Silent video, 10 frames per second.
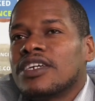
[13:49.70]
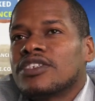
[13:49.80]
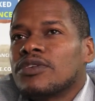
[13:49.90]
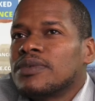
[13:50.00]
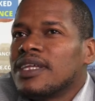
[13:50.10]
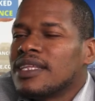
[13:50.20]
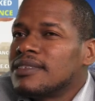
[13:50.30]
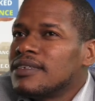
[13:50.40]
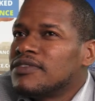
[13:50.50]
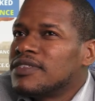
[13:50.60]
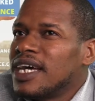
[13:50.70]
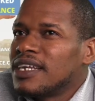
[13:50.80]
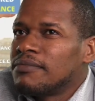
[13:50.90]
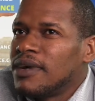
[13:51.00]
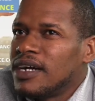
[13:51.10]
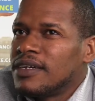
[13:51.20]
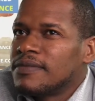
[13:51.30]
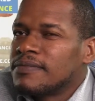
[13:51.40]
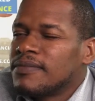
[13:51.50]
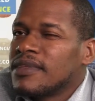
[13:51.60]
So with that in
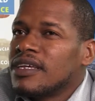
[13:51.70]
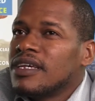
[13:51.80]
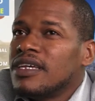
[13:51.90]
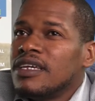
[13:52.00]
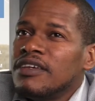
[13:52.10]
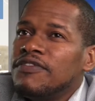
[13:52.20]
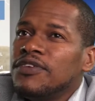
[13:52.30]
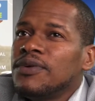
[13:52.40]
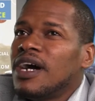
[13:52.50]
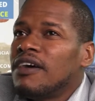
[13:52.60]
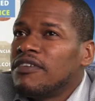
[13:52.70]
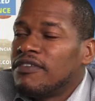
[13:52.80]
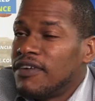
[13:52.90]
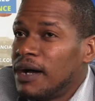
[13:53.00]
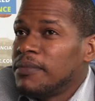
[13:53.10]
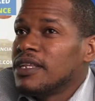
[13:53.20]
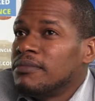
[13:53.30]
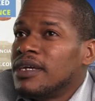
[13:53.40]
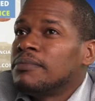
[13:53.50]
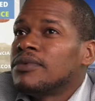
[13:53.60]
mind, if you have a family
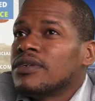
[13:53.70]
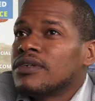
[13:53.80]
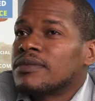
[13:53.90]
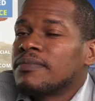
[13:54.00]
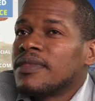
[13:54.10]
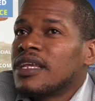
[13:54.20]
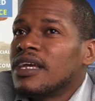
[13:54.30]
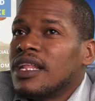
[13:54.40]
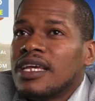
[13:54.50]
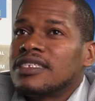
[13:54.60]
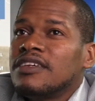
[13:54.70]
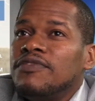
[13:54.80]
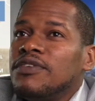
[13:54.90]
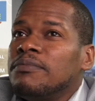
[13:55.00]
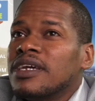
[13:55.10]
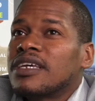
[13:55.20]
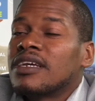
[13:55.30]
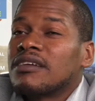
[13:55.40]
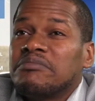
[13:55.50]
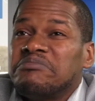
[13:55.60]
member, let's say if you're
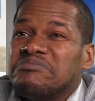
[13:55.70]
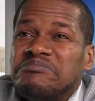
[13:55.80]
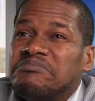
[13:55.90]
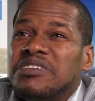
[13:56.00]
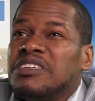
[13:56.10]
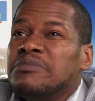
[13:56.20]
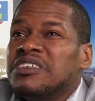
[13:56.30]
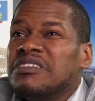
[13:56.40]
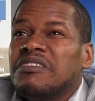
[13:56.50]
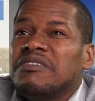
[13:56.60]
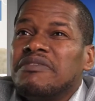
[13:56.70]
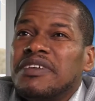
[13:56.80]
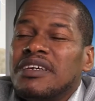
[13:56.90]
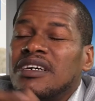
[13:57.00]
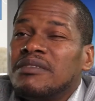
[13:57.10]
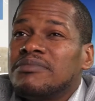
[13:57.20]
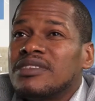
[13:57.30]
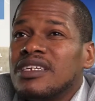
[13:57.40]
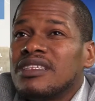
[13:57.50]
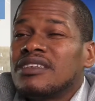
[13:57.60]
making minimally
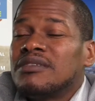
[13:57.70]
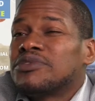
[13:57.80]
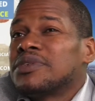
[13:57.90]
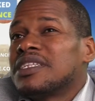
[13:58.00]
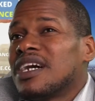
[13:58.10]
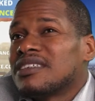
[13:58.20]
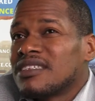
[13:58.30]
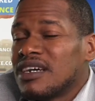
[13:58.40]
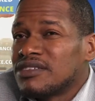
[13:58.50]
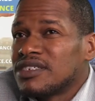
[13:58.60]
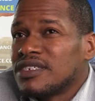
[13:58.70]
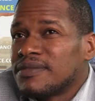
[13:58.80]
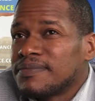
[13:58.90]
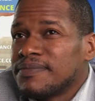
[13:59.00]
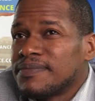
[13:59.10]
$20,000 a year.